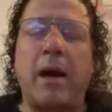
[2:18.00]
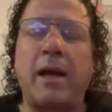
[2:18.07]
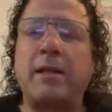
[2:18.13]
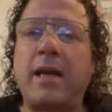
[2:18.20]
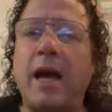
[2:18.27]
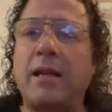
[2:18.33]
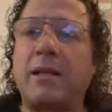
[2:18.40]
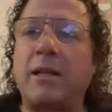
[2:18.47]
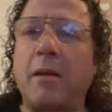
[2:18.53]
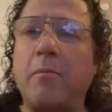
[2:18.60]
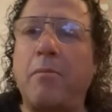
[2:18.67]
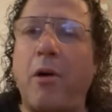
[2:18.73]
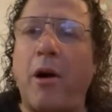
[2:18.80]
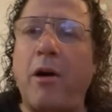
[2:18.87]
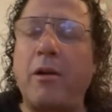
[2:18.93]
tag team
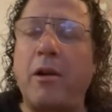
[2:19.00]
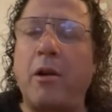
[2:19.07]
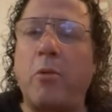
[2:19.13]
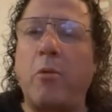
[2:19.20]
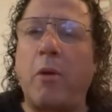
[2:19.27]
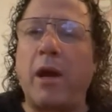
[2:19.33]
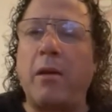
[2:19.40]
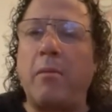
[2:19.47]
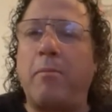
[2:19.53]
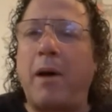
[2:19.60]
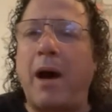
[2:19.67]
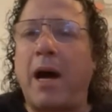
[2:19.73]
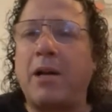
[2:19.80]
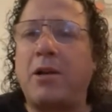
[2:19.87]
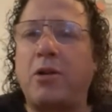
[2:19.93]
partner, Wayne
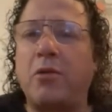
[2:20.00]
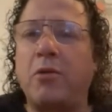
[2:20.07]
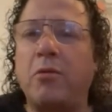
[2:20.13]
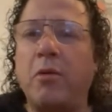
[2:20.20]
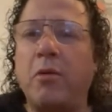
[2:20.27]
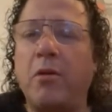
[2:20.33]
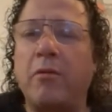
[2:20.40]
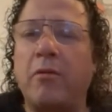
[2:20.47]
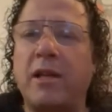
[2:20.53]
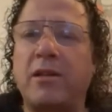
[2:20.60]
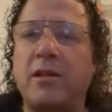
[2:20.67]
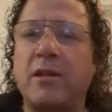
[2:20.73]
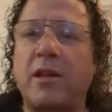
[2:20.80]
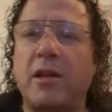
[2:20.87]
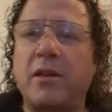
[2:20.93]
Poch, who
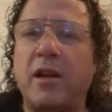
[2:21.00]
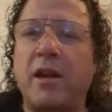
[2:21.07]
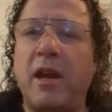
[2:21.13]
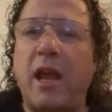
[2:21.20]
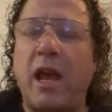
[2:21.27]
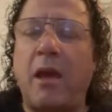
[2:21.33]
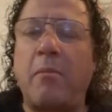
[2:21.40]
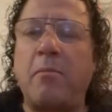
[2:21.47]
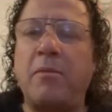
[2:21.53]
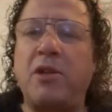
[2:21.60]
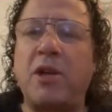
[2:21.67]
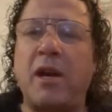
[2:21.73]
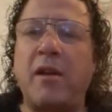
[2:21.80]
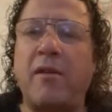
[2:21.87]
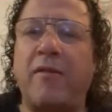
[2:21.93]
wrestles under the name
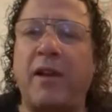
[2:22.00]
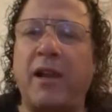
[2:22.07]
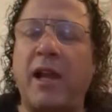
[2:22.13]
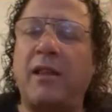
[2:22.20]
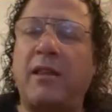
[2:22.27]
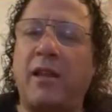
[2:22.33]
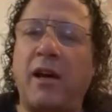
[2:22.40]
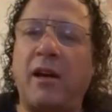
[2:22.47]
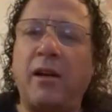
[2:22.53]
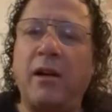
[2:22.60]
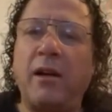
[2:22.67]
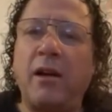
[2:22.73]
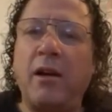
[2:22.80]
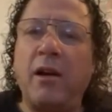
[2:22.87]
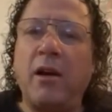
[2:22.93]
Johnny Valletta,
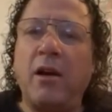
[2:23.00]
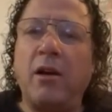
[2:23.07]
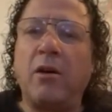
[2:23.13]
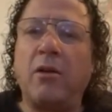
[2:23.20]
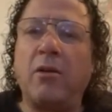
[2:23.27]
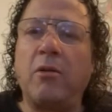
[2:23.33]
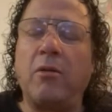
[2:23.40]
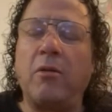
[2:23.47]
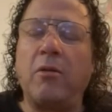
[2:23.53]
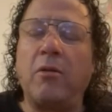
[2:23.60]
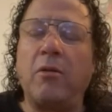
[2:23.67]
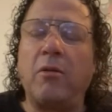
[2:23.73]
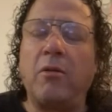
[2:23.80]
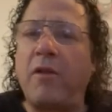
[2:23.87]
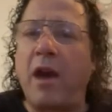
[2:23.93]
who,
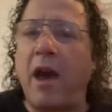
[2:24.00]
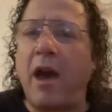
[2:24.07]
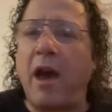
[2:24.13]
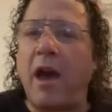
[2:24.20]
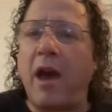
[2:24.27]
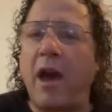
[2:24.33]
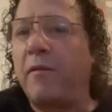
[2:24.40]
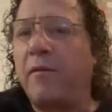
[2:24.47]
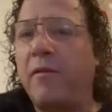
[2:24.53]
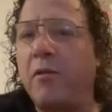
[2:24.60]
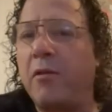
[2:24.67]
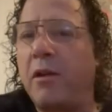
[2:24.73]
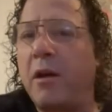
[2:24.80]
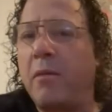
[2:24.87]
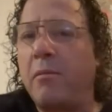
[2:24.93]
if you haven't
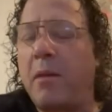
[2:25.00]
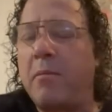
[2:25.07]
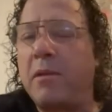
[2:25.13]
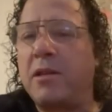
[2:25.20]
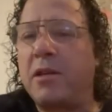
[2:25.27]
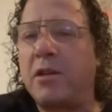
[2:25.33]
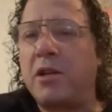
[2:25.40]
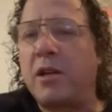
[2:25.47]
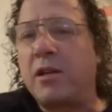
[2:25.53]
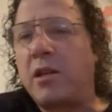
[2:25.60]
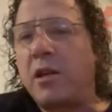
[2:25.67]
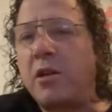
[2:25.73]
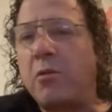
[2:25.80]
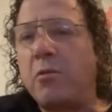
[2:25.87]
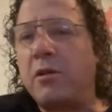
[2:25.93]
interviewed him, let me suggest
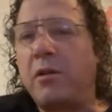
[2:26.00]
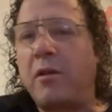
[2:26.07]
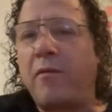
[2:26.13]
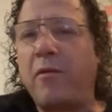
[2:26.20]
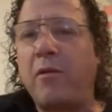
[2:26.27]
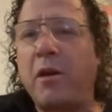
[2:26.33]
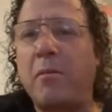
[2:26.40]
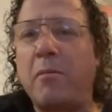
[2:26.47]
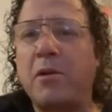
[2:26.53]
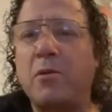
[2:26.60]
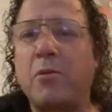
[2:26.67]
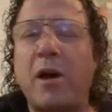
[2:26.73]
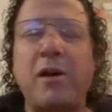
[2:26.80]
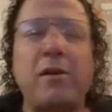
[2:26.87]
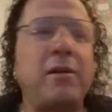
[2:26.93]
that you interview him
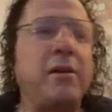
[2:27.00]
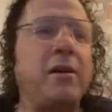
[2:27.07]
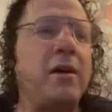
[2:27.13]
as well.